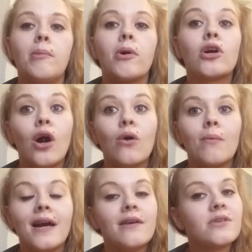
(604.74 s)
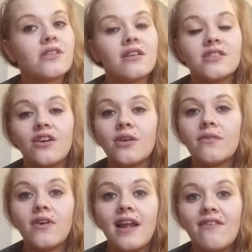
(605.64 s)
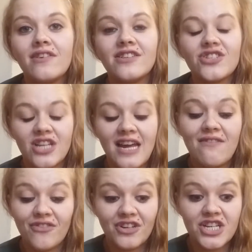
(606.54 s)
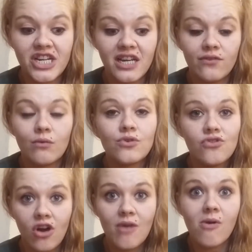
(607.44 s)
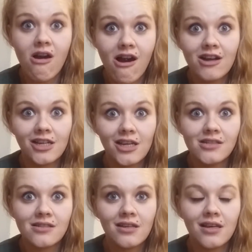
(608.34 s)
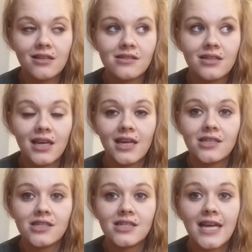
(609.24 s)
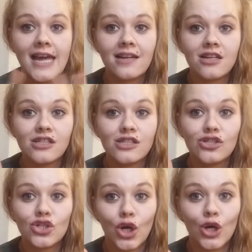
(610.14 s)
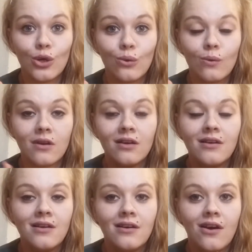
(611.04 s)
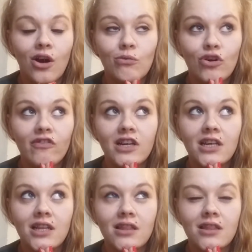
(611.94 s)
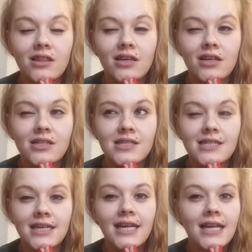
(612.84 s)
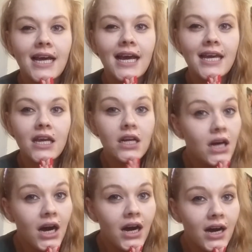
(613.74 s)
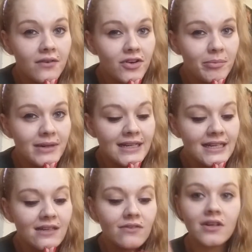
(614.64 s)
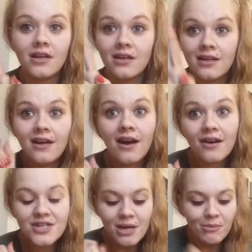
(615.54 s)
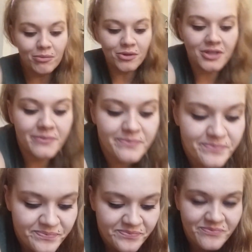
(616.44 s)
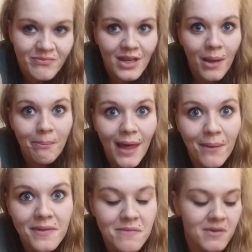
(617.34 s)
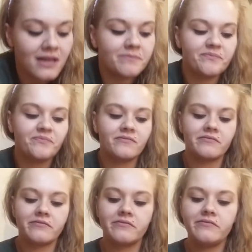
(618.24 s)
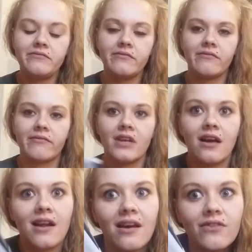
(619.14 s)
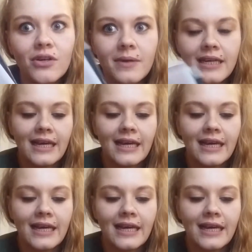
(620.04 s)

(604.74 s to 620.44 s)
my goal weight, which I don't know if I'll ever achieve, I will try my hardest, is to get to 10 stone. I'm currently 13.5, I believe. Check my book. Bear with me. I'll have a quick